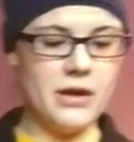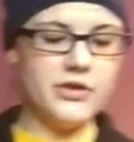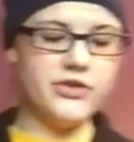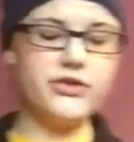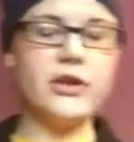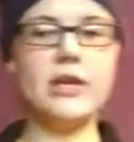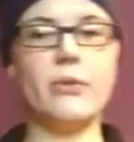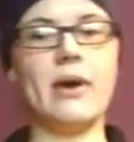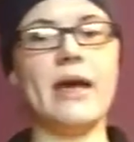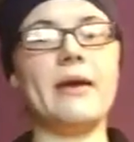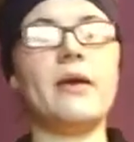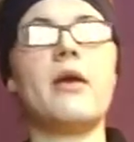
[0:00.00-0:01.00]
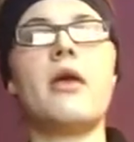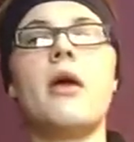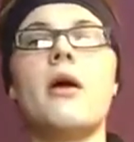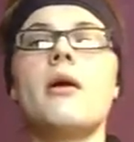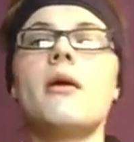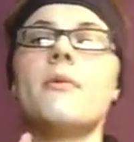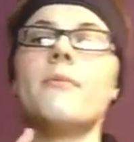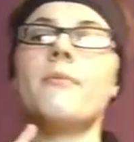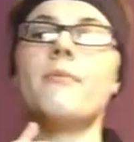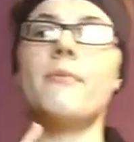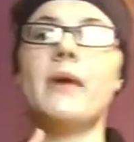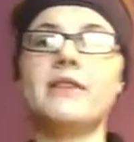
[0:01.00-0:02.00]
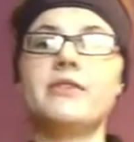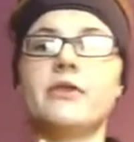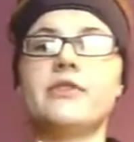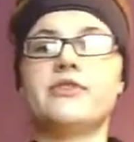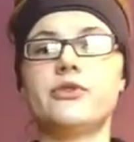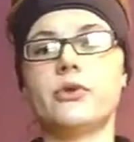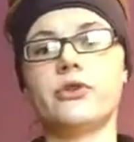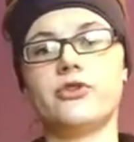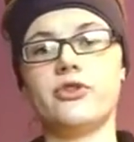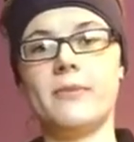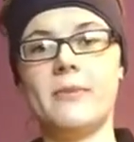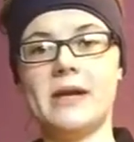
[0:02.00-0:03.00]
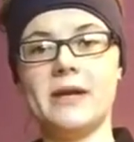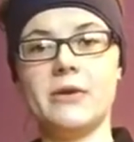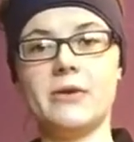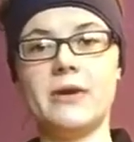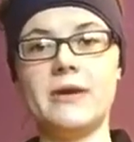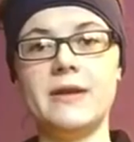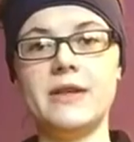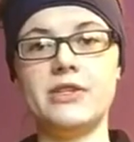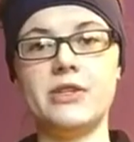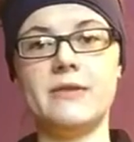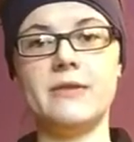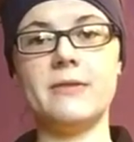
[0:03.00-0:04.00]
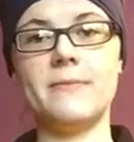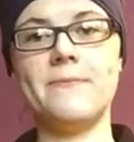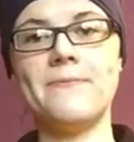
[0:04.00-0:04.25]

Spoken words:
Straight away, mental disorders are medical conditions.